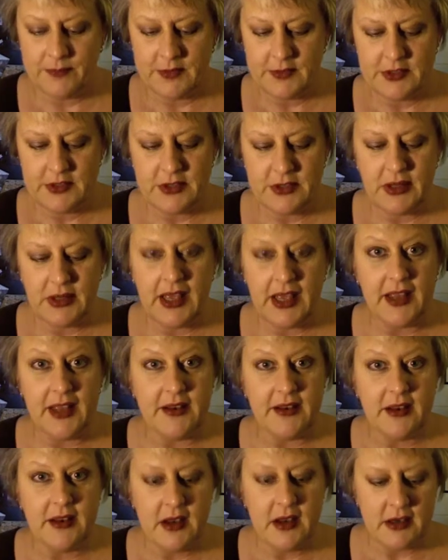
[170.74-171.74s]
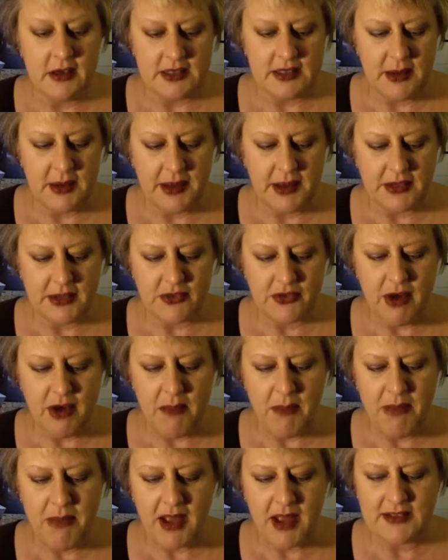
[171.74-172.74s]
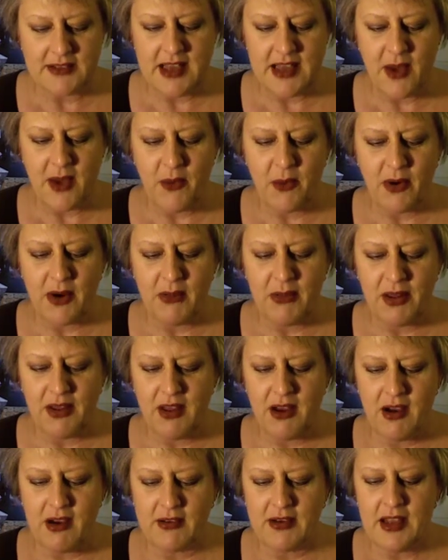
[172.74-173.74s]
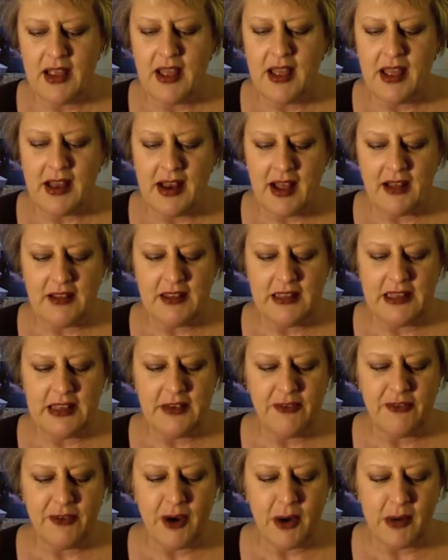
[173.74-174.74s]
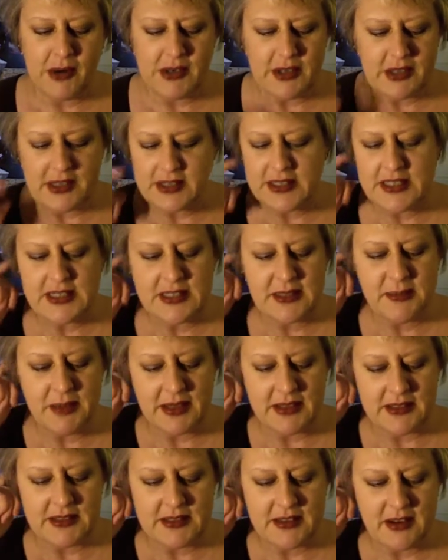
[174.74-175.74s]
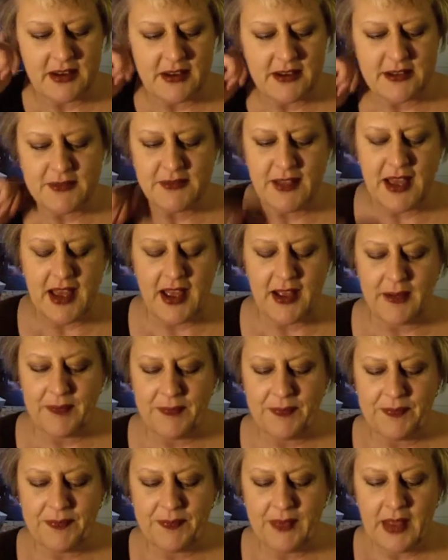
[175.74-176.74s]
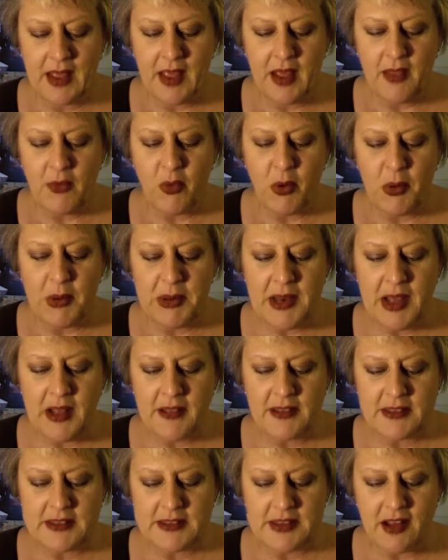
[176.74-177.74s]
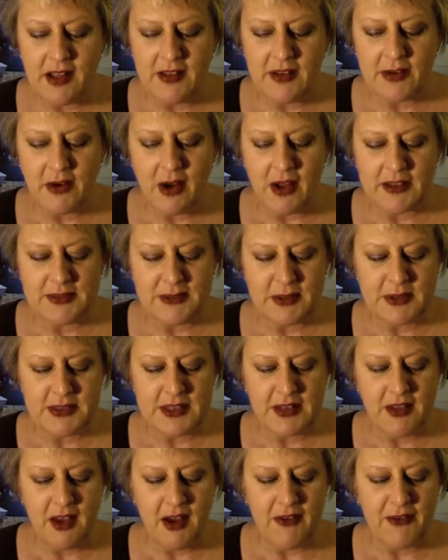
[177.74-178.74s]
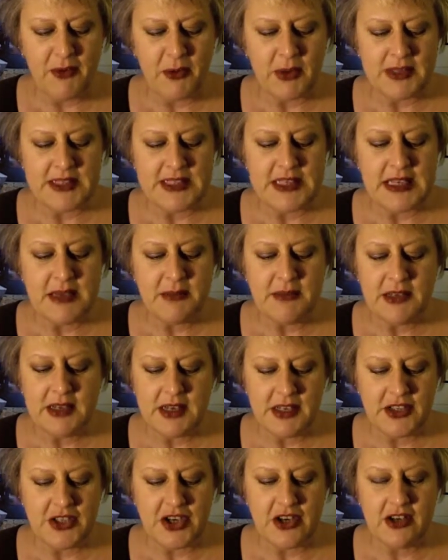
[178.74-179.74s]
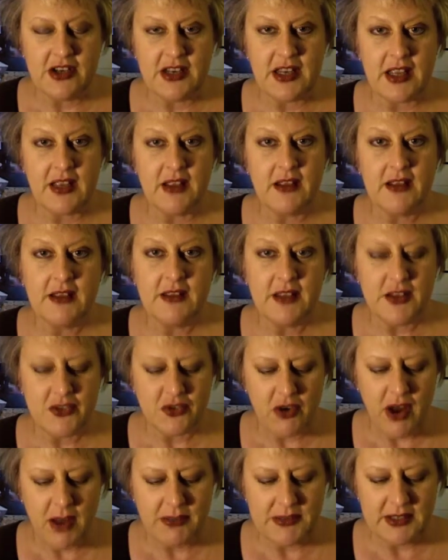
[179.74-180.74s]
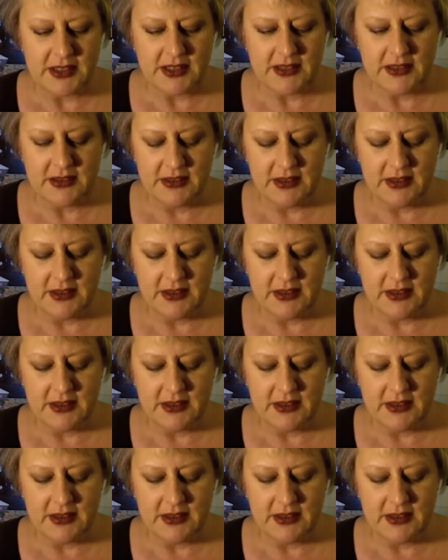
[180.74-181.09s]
Too late. Her stomach had dropped back down where it belonged, and Ella leaned forward to anticipate the starter's flag. The woman held the skull and crossbones aloft for what seemed an eternity, then dropped it.